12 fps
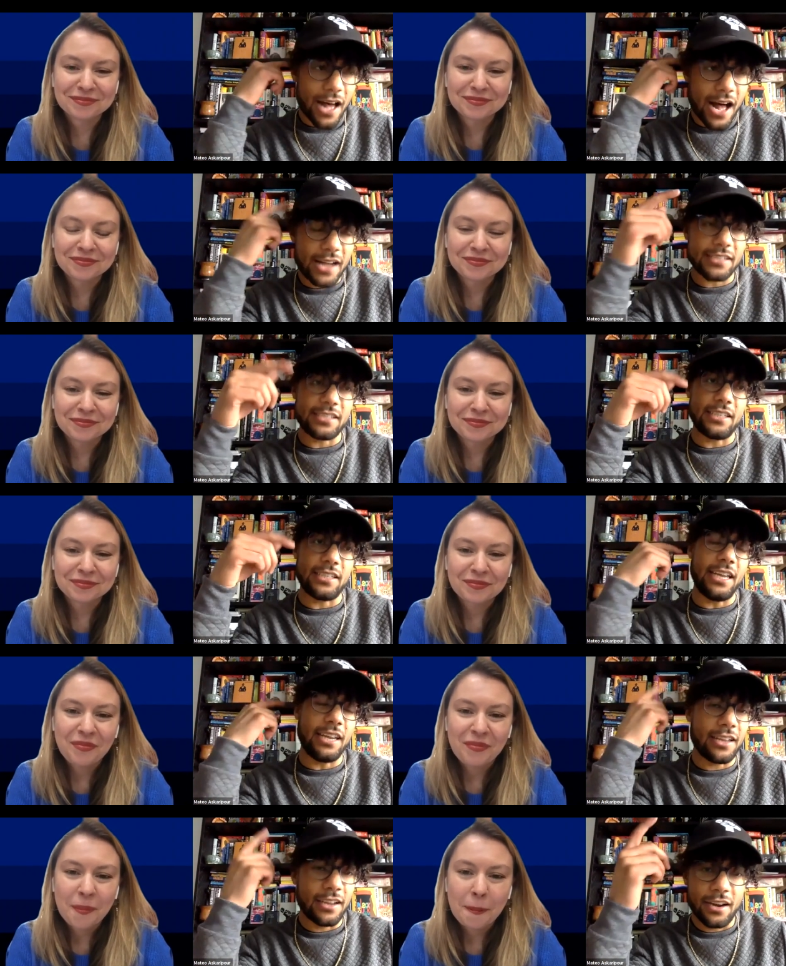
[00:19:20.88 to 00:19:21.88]

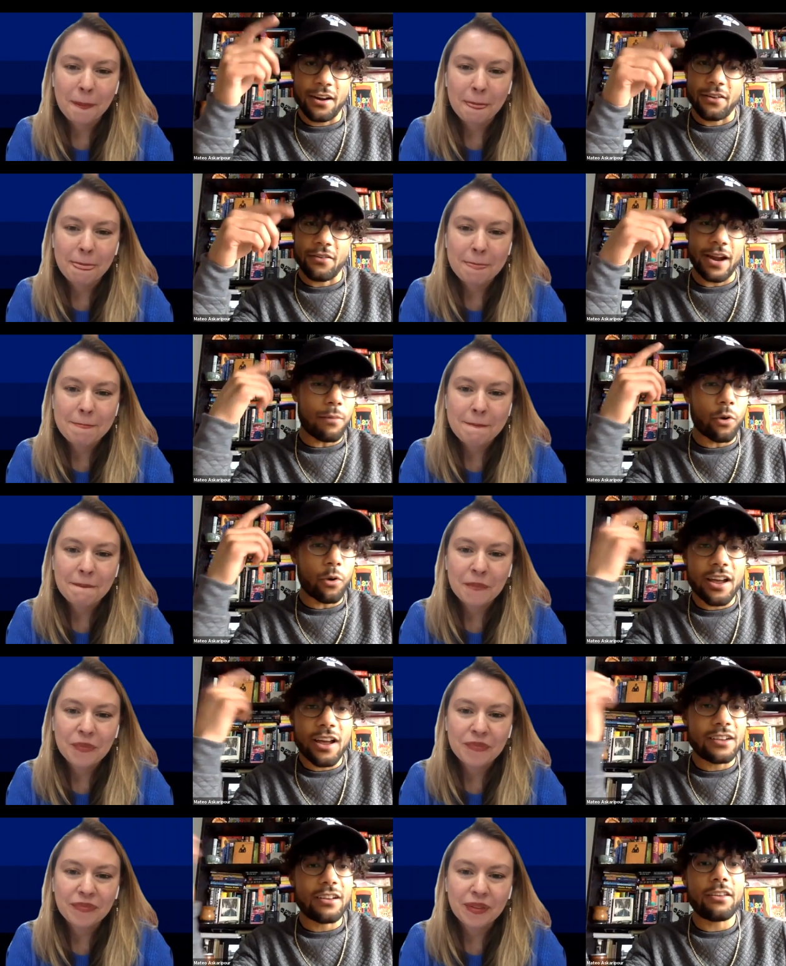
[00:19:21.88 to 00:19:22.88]
Speaker 1: constantly, right? I'm
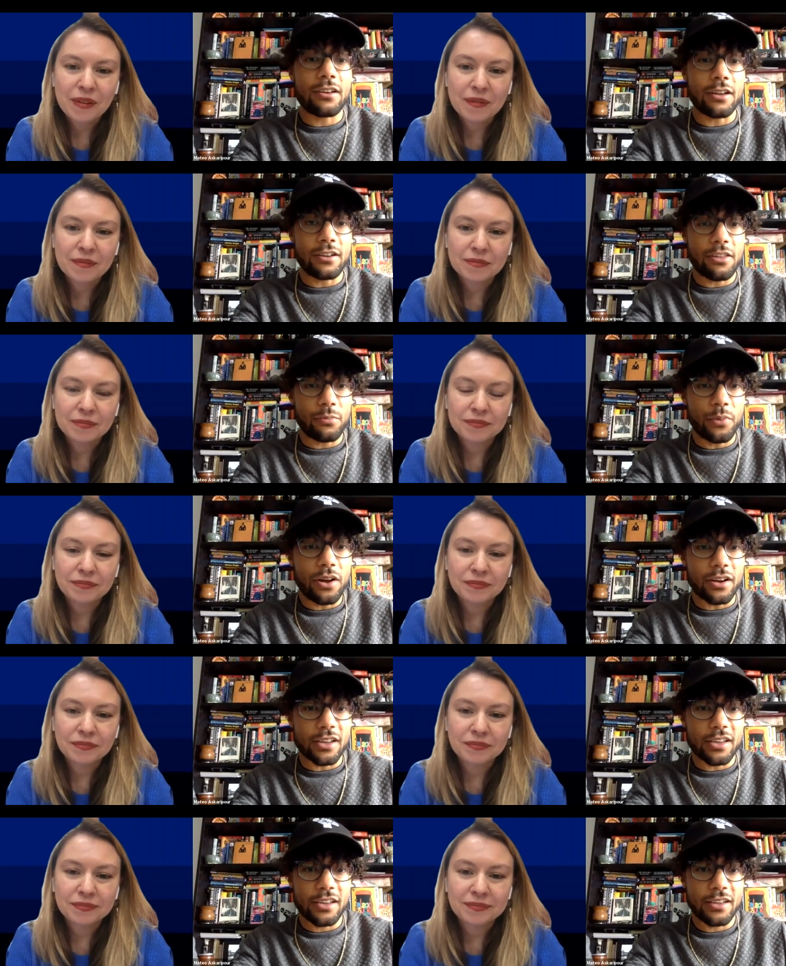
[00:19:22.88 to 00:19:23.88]
working on another
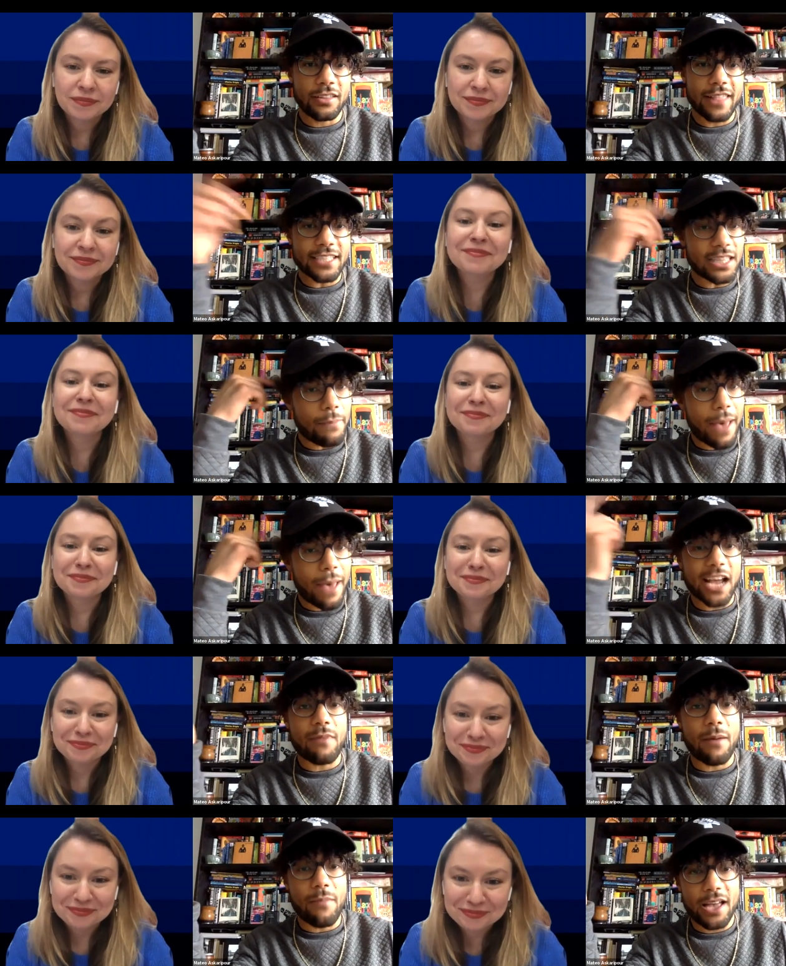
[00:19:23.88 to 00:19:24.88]
book that's in the
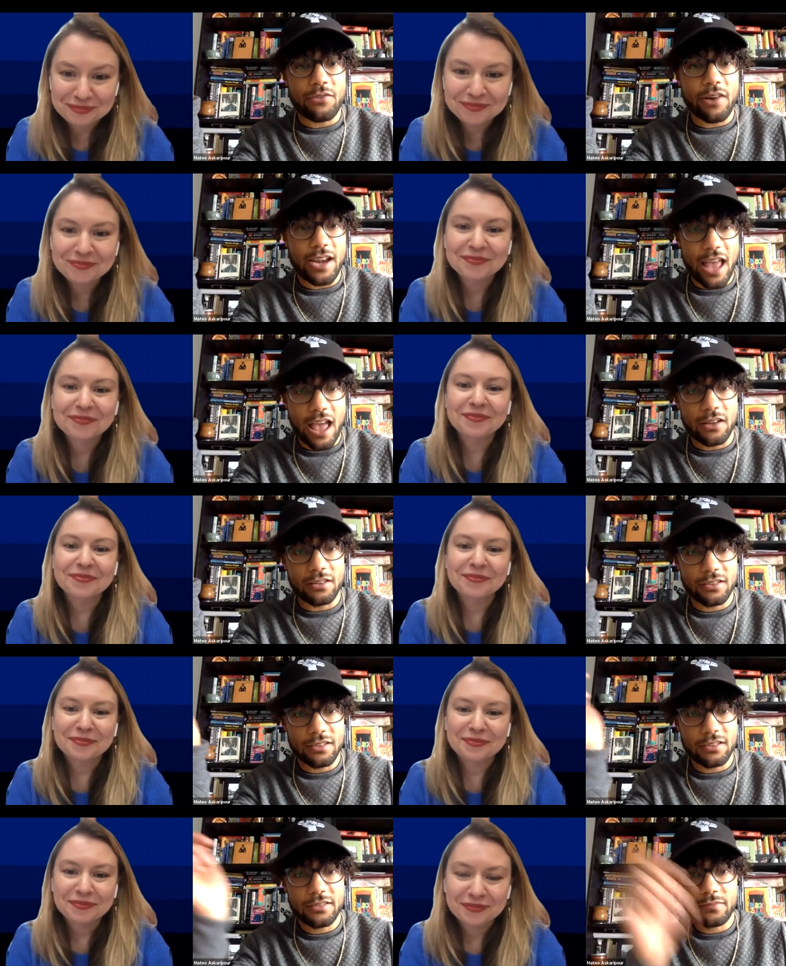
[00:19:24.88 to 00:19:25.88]
back of my mind right
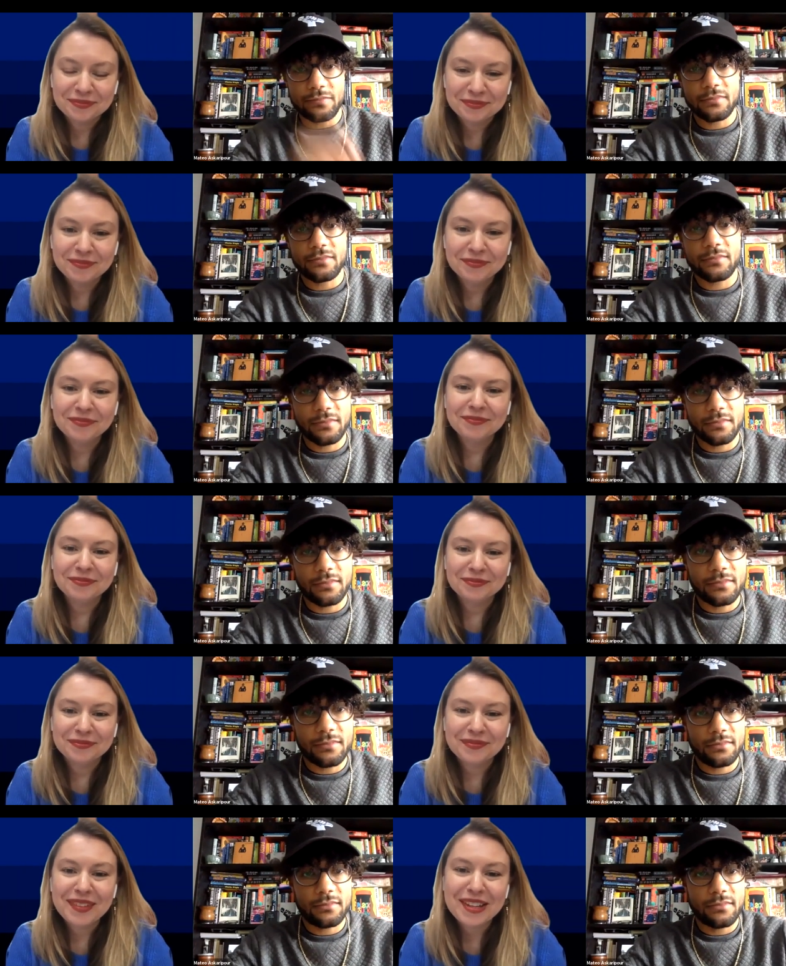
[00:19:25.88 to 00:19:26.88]
now.
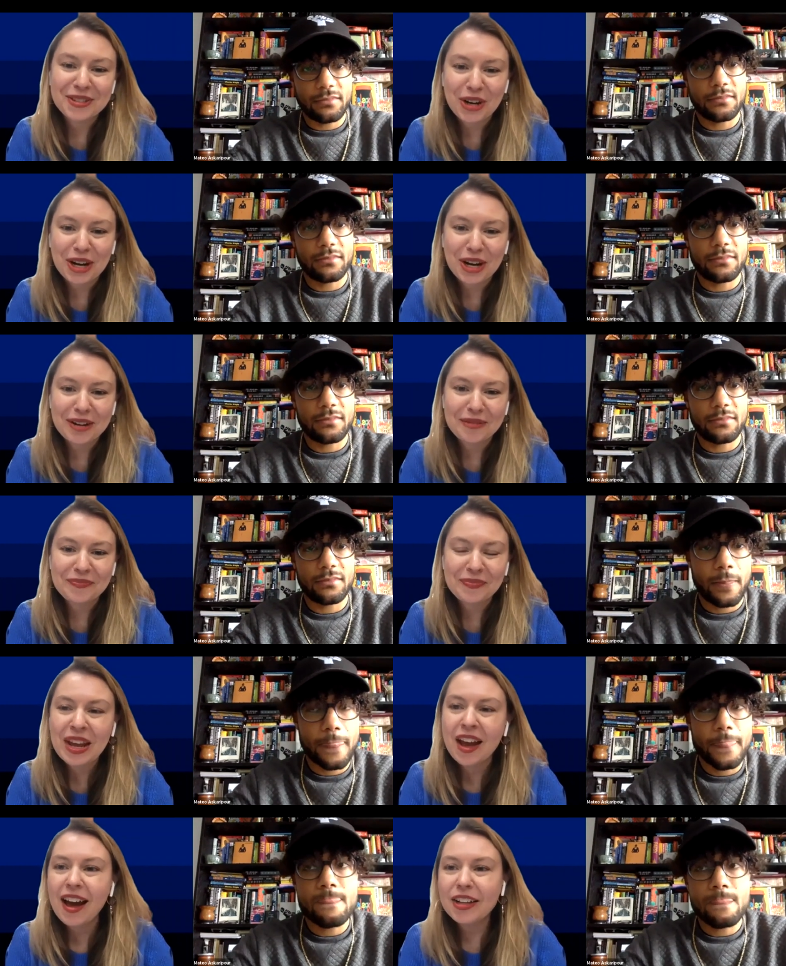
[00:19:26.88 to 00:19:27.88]
Speaker 2: That's great.
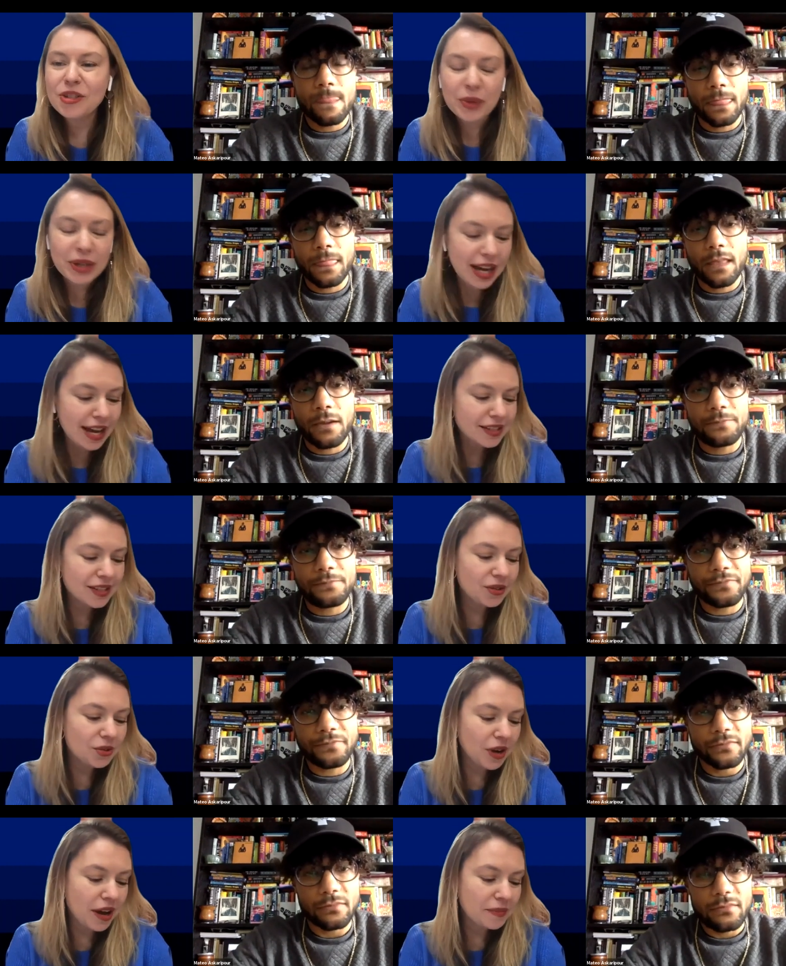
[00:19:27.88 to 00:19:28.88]
I do want to ask
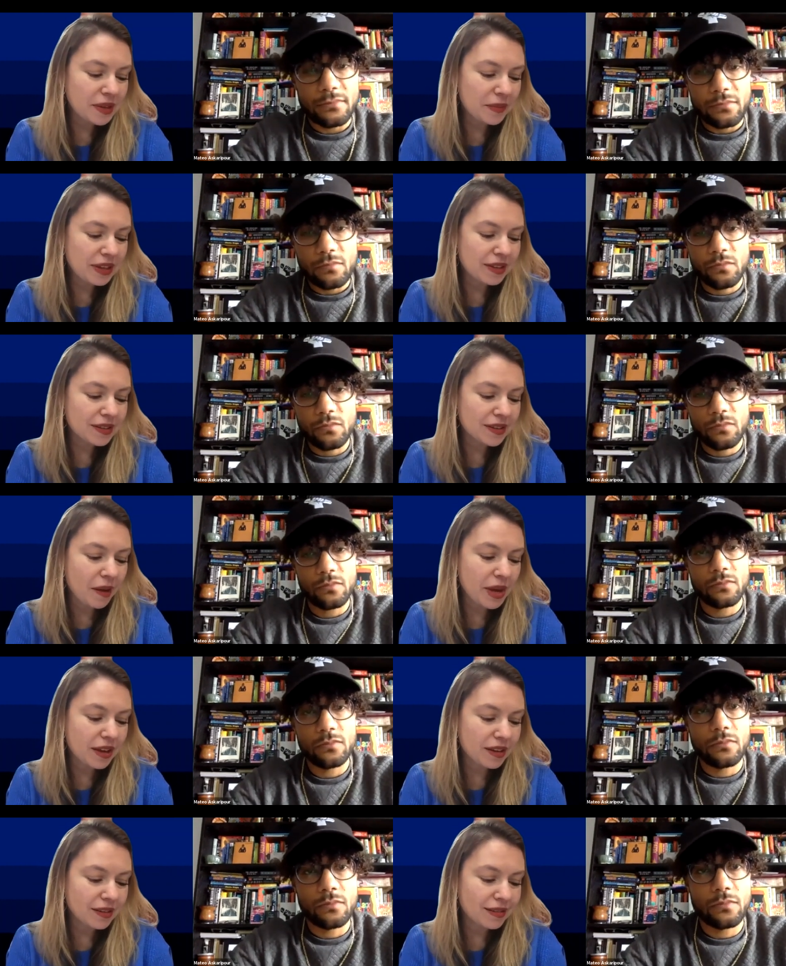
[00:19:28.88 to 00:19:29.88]
you something that's come
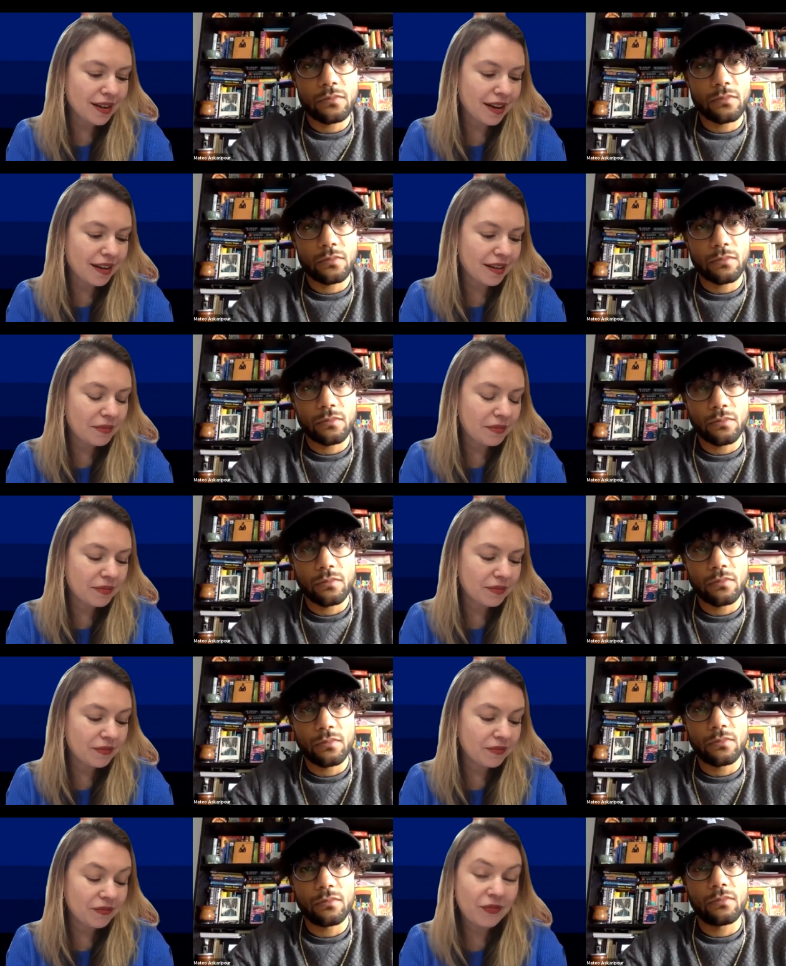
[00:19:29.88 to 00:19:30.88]
in
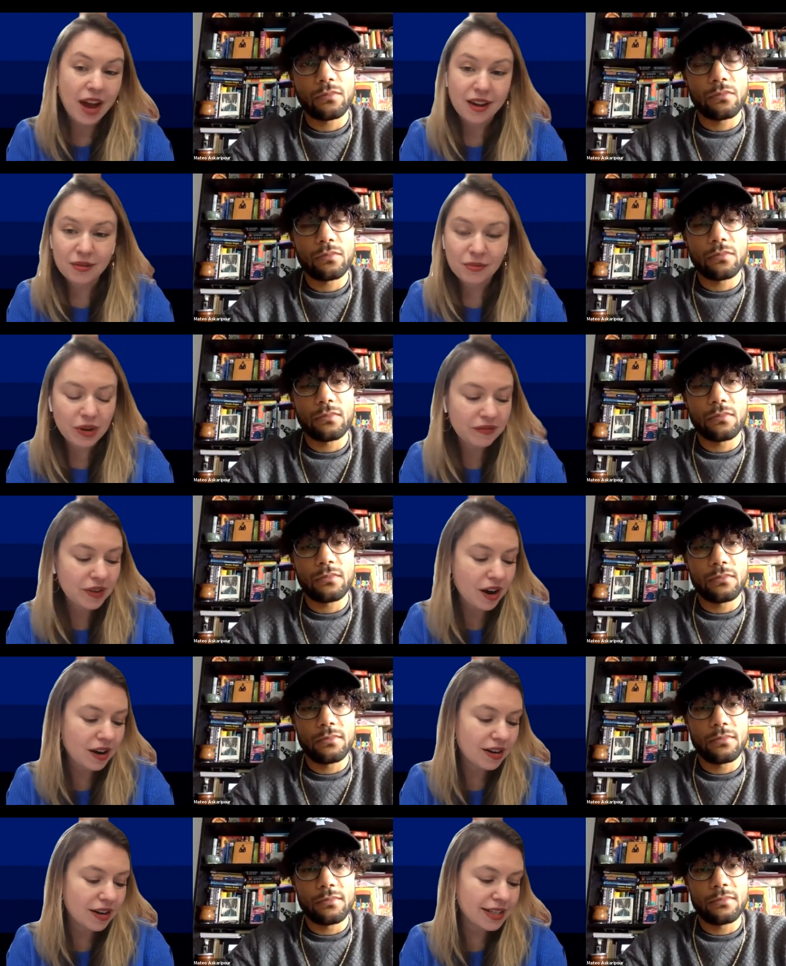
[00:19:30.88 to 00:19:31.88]
by one of
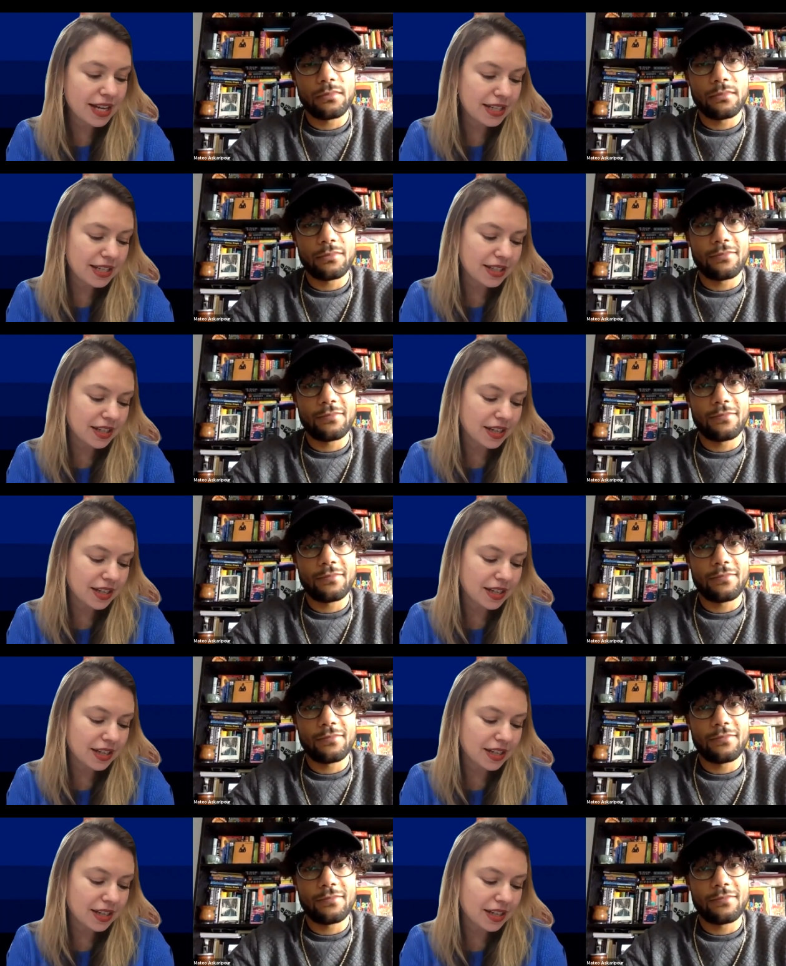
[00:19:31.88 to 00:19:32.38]
our attendees